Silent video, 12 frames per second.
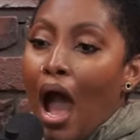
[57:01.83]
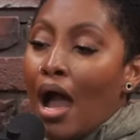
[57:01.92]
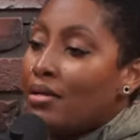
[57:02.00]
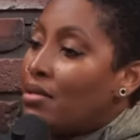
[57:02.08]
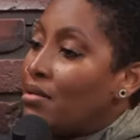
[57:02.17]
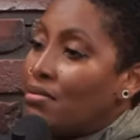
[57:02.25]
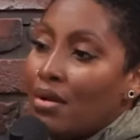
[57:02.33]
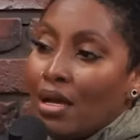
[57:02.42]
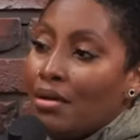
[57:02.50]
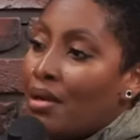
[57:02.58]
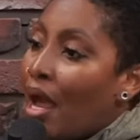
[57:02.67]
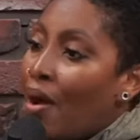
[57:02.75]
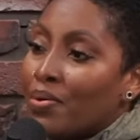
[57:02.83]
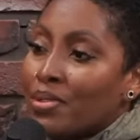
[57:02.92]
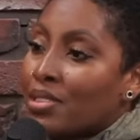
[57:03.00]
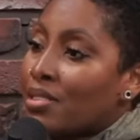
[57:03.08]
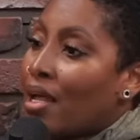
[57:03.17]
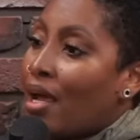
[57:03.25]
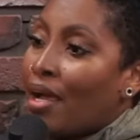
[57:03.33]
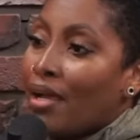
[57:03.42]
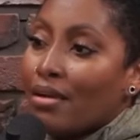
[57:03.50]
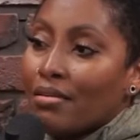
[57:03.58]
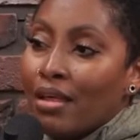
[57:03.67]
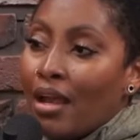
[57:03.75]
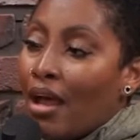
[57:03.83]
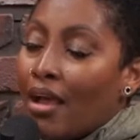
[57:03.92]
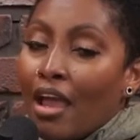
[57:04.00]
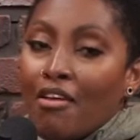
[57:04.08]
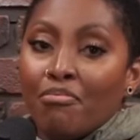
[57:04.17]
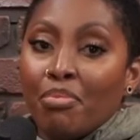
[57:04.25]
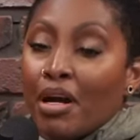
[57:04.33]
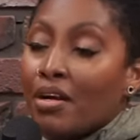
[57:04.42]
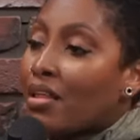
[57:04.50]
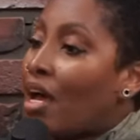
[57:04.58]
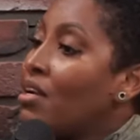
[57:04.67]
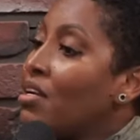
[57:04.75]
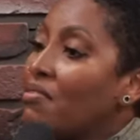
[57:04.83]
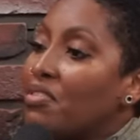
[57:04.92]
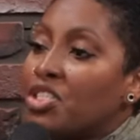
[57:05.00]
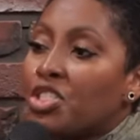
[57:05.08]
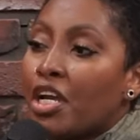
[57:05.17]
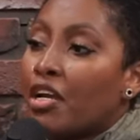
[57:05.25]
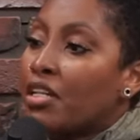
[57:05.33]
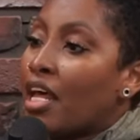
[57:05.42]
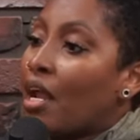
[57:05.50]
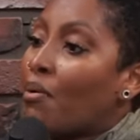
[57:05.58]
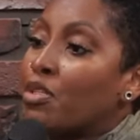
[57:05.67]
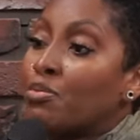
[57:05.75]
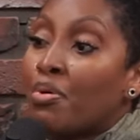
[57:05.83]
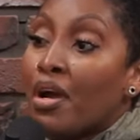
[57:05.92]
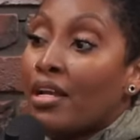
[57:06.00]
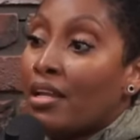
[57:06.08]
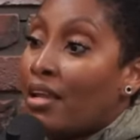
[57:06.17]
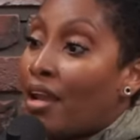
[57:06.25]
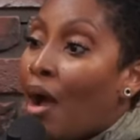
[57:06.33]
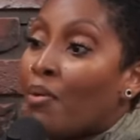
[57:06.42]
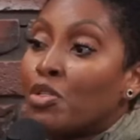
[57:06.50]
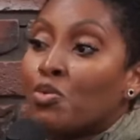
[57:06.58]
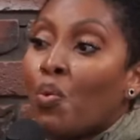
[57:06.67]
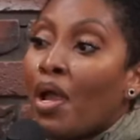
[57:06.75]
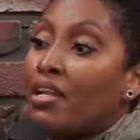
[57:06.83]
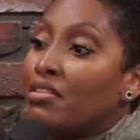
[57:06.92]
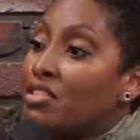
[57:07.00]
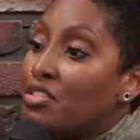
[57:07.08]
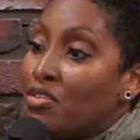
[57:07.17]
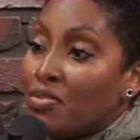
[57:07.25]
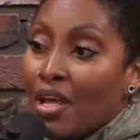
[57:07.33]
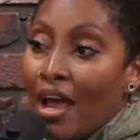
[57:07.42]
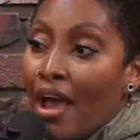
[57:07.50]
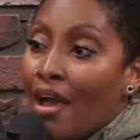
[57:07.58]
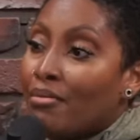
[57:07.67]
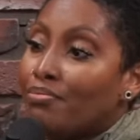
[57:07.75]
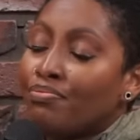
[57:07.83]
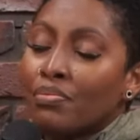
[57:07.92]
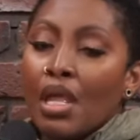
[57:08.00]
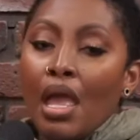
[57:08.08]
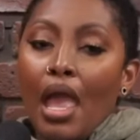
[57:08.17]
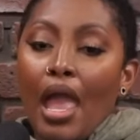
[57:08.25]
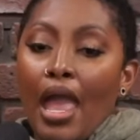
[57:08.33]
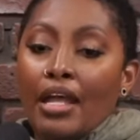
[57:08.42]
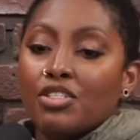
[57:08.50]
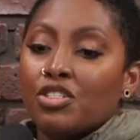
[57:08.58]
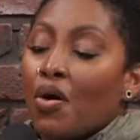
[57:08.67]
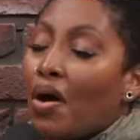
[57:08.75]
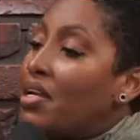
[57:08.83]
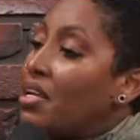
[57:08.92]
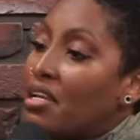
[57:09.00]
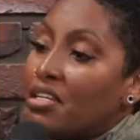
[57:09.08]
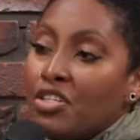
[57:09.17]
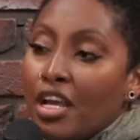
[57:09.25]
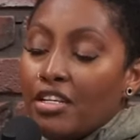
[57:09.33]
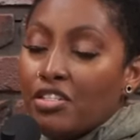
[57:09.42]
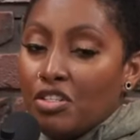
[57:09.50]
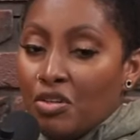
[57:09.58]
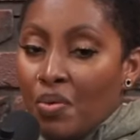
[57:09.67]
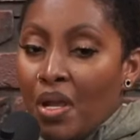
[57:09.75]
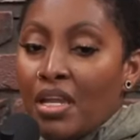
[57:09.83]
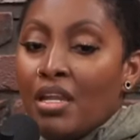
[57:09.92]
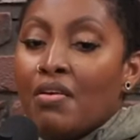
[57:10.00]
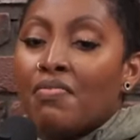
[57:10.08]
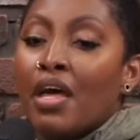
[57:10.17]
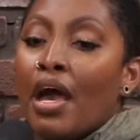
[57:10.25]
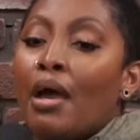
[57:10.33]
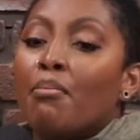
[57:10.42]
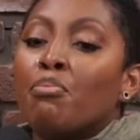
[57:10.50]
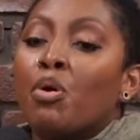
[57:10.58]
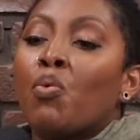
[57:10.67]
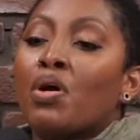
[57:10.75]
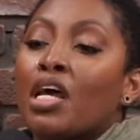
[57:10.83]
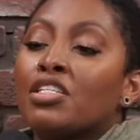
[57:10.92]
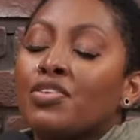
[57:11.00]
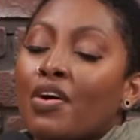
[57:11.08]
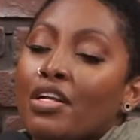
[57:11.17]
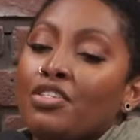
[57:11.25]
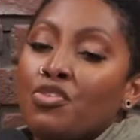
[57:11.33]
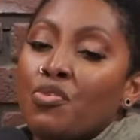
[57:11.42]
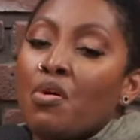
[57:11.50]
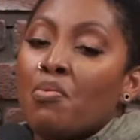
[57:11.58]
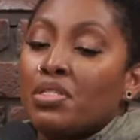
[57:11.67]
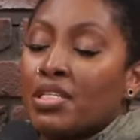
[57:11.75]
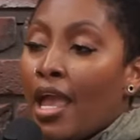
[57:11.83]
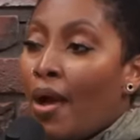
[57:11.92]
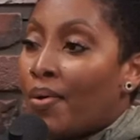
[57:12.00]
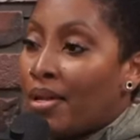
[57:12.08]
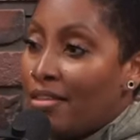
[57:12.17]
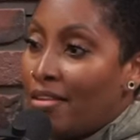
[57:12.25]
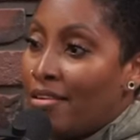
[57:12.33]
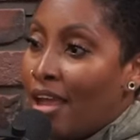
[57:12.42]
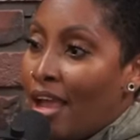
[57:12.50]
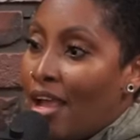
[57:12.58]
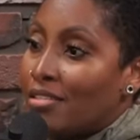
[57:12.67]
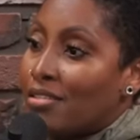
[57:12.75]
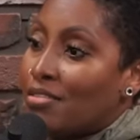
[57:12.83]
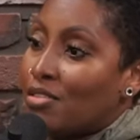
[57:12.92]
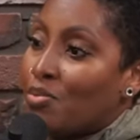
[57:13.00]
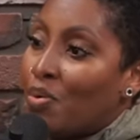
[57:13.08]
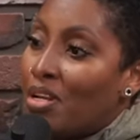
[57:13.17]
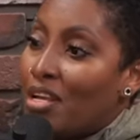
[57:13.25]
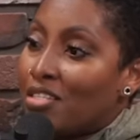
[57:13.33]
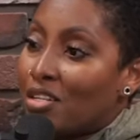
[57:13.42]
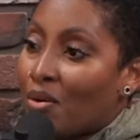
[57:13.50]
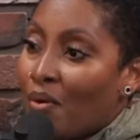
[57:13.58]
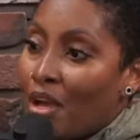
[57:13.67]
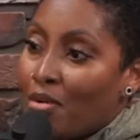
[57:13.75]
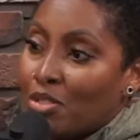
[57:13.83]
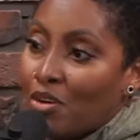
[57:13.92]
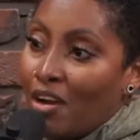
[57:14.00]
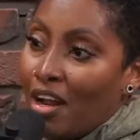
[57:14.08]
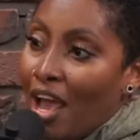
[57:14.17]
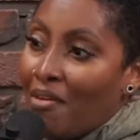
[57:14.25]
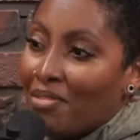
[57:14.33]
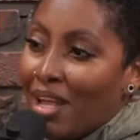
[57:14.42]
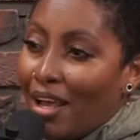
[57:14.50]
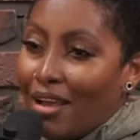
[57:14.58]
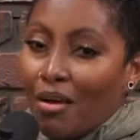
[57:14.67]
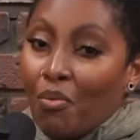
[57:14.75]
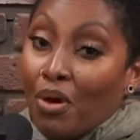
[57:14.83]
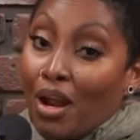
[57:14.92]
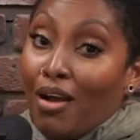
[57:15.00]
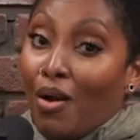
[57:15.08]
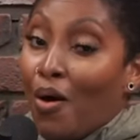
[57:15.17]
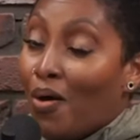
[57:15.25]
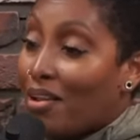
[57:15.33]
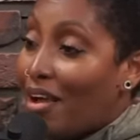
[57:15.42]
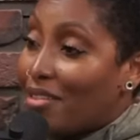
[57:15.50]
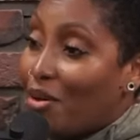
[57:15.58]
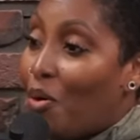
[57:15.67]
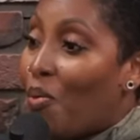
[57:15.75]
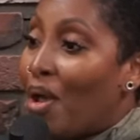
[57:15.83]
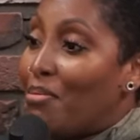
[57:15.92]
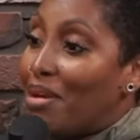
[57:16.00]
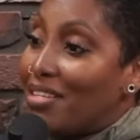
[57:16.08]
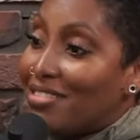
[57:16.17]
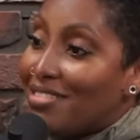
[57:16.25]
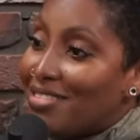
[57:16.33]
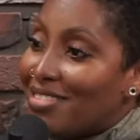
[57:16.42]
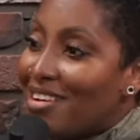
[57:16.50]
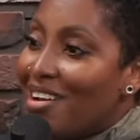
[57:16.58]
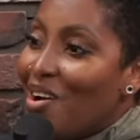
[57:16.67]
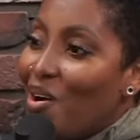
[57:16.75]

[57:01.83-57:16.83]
I didn't announce like that I gave birth. I didn't even share that I was pregnant. I was waiting to do that. And so I didn't get a chance to do any of that. But what I started doing was counting the days. This is when Instagram started having like what I call like the away message